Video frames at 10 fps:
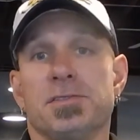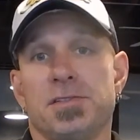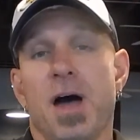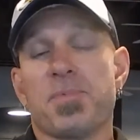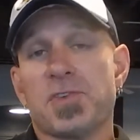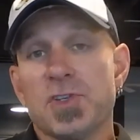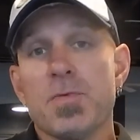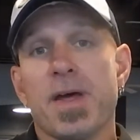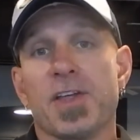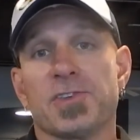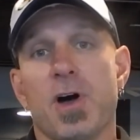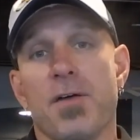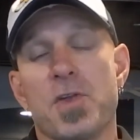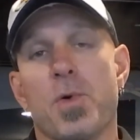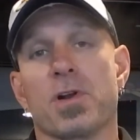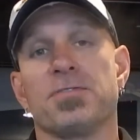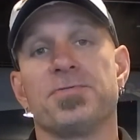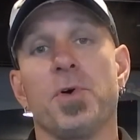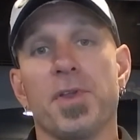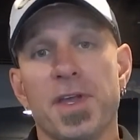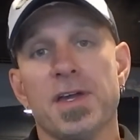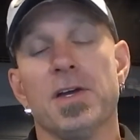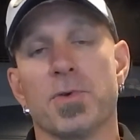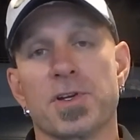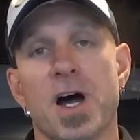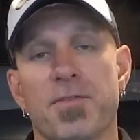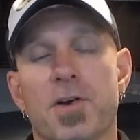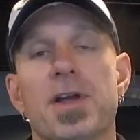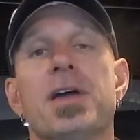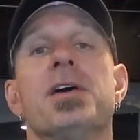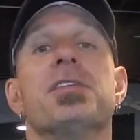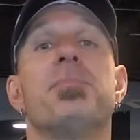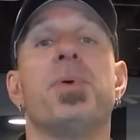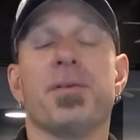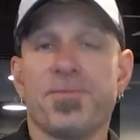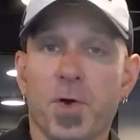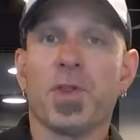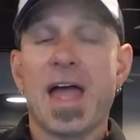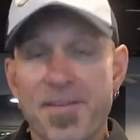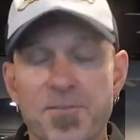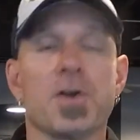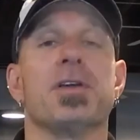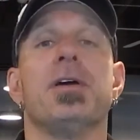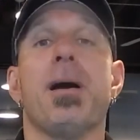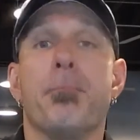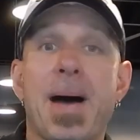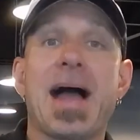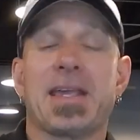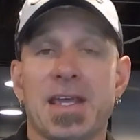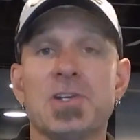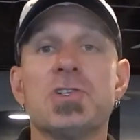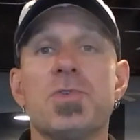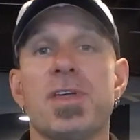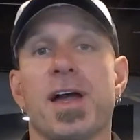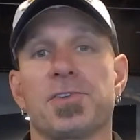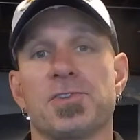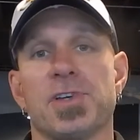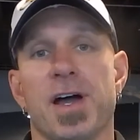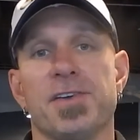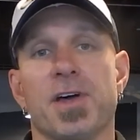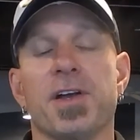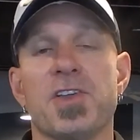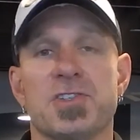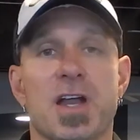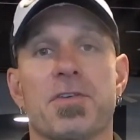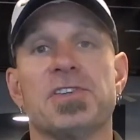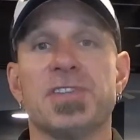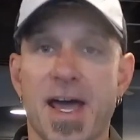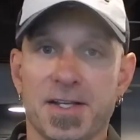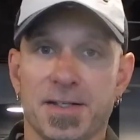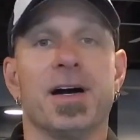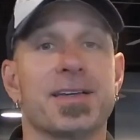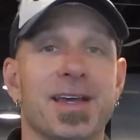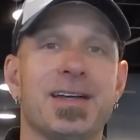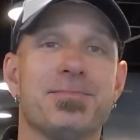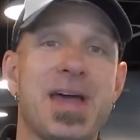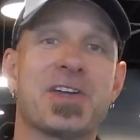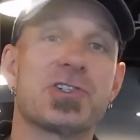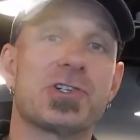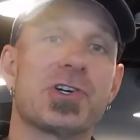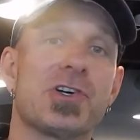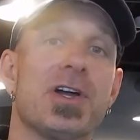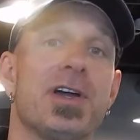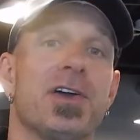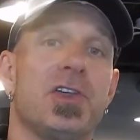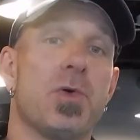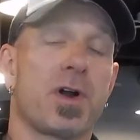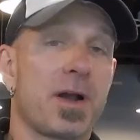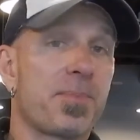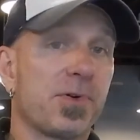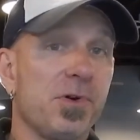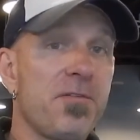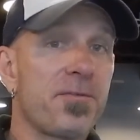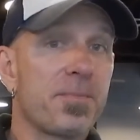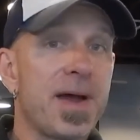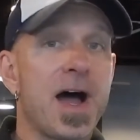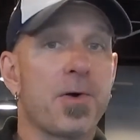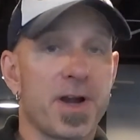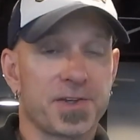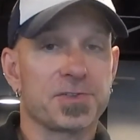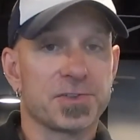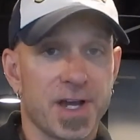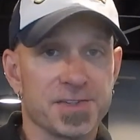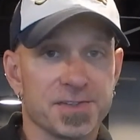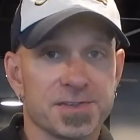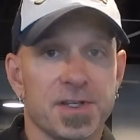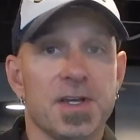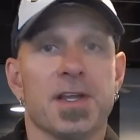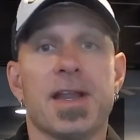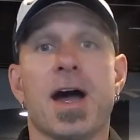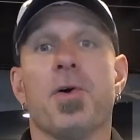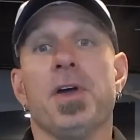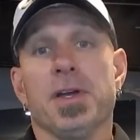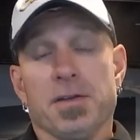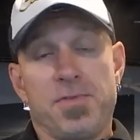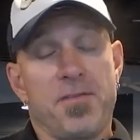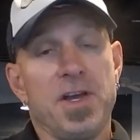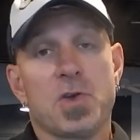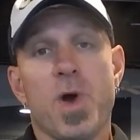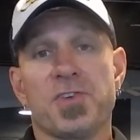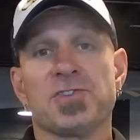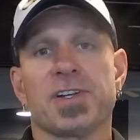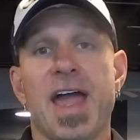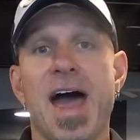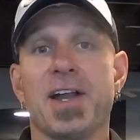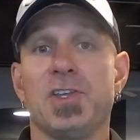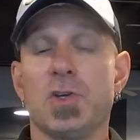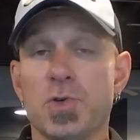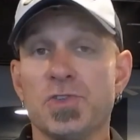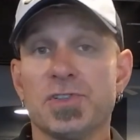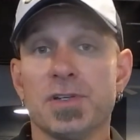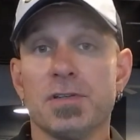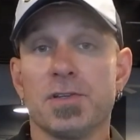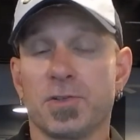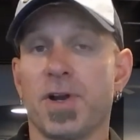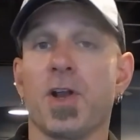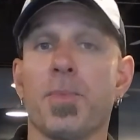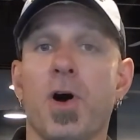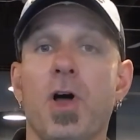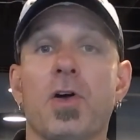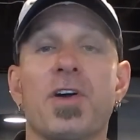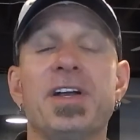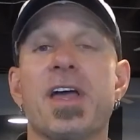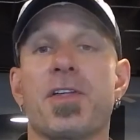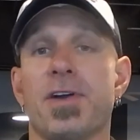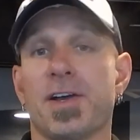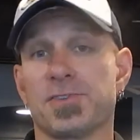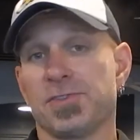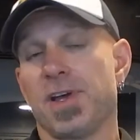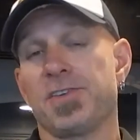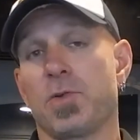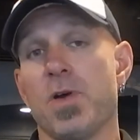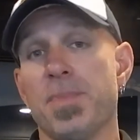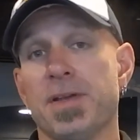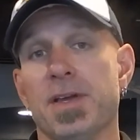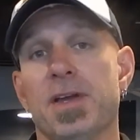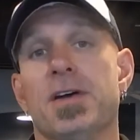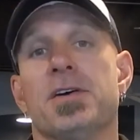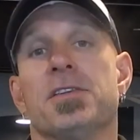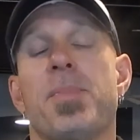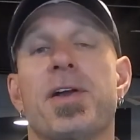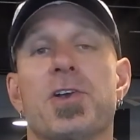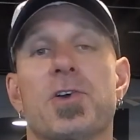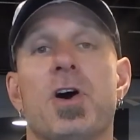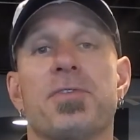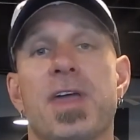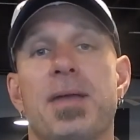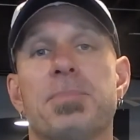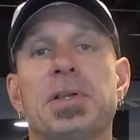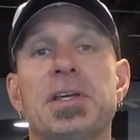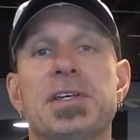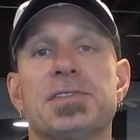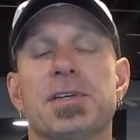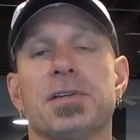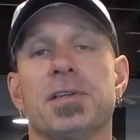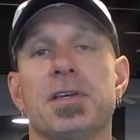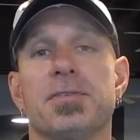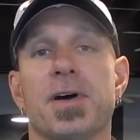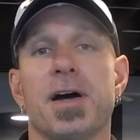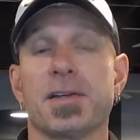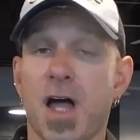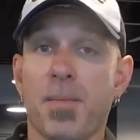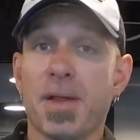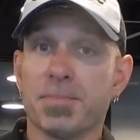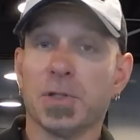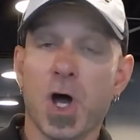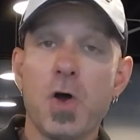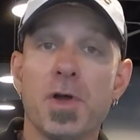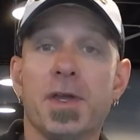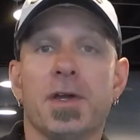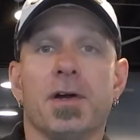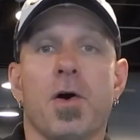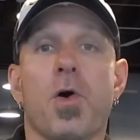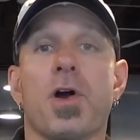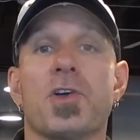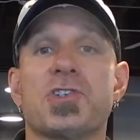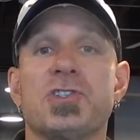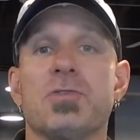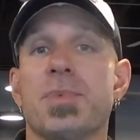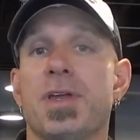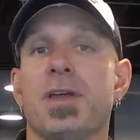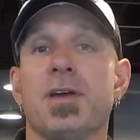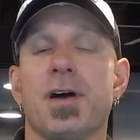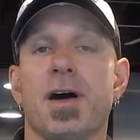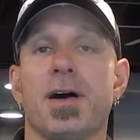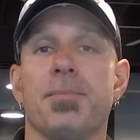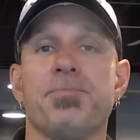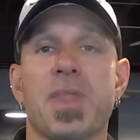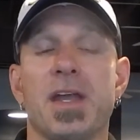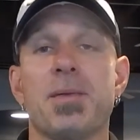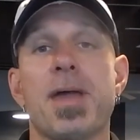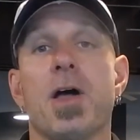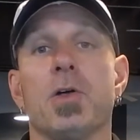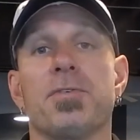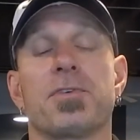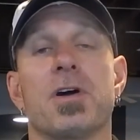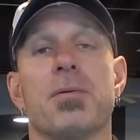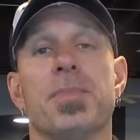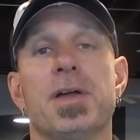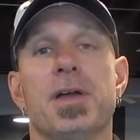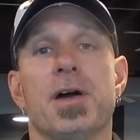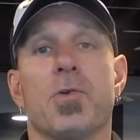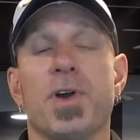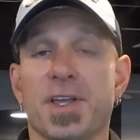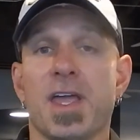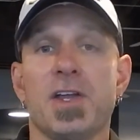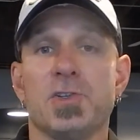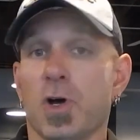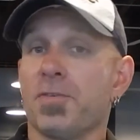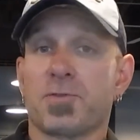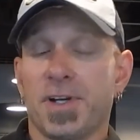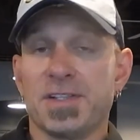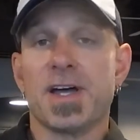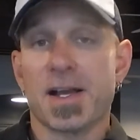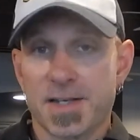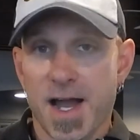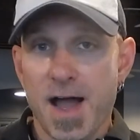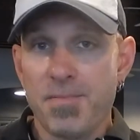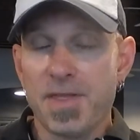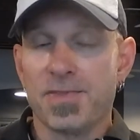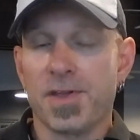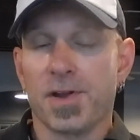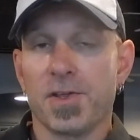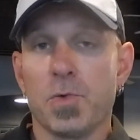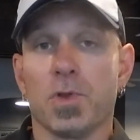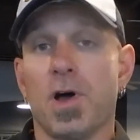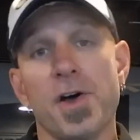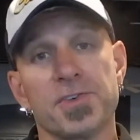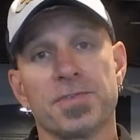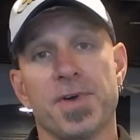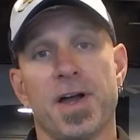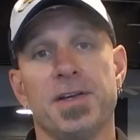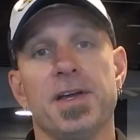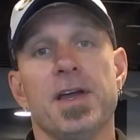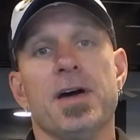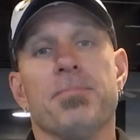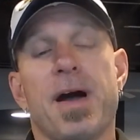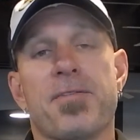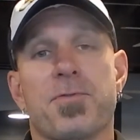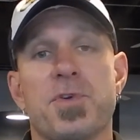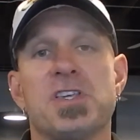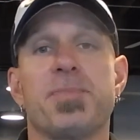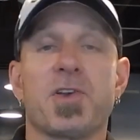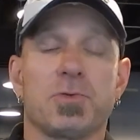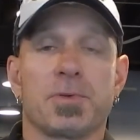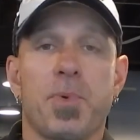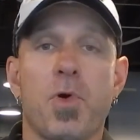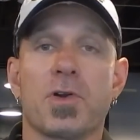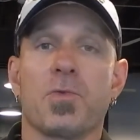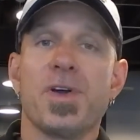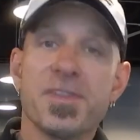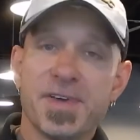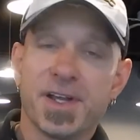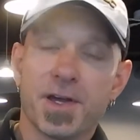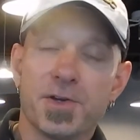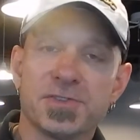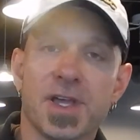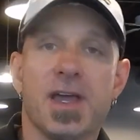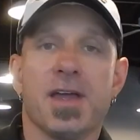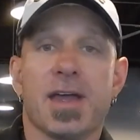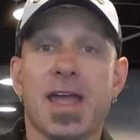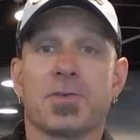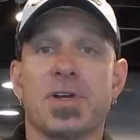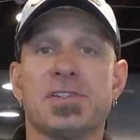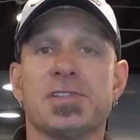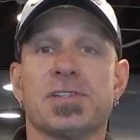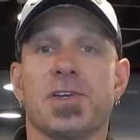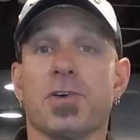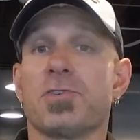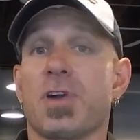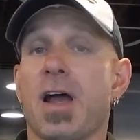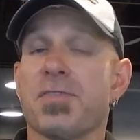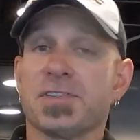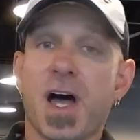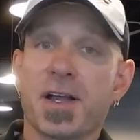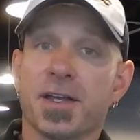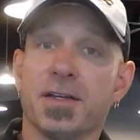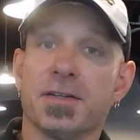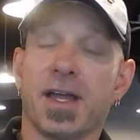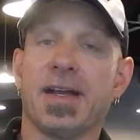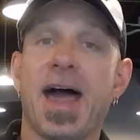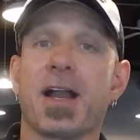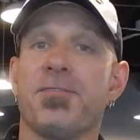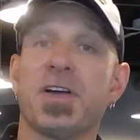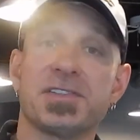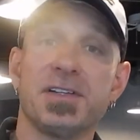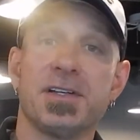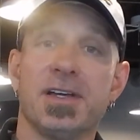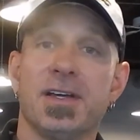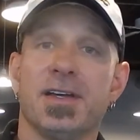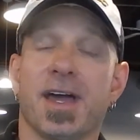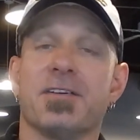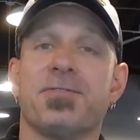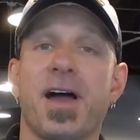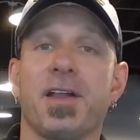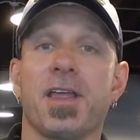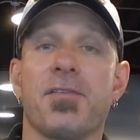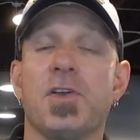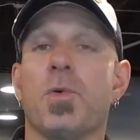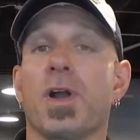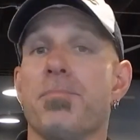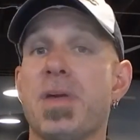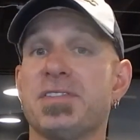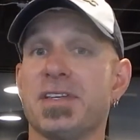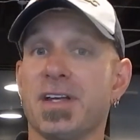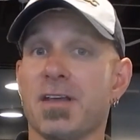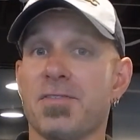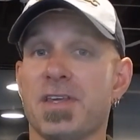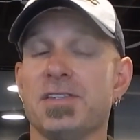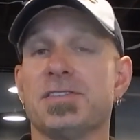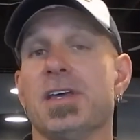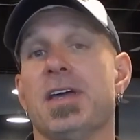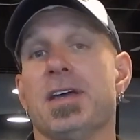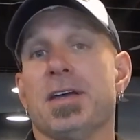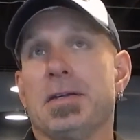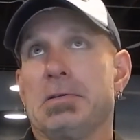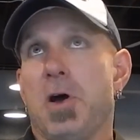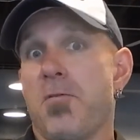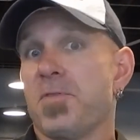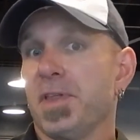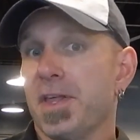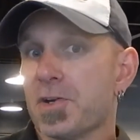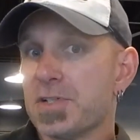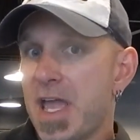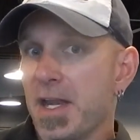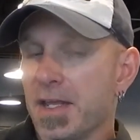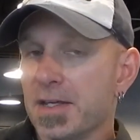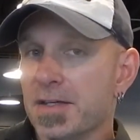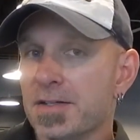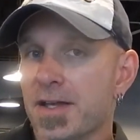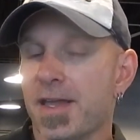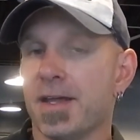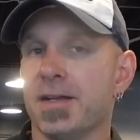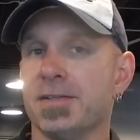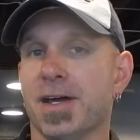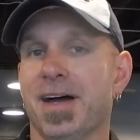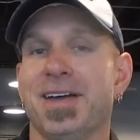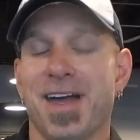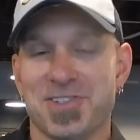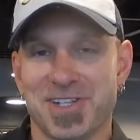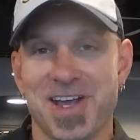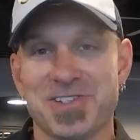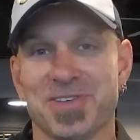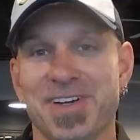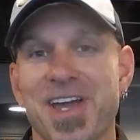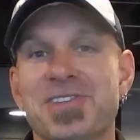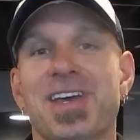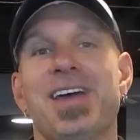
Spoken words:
up to 2 minutes off. You want to fully recover to put full effort back into the exercise on each and every set. Again, make sure you are approved for power exercises. Now, if you have any questions on how to use the Tornado Ball or any other exercise equipment to better your golf game, please leave a comment below or shoot me an email from renegadegolftraining.com. There you will also find my free special report with videos, 8 reasons that your drives suck and how to fix it. And finally, if you don't want to miss any of these hopefully entertaining and educational videos,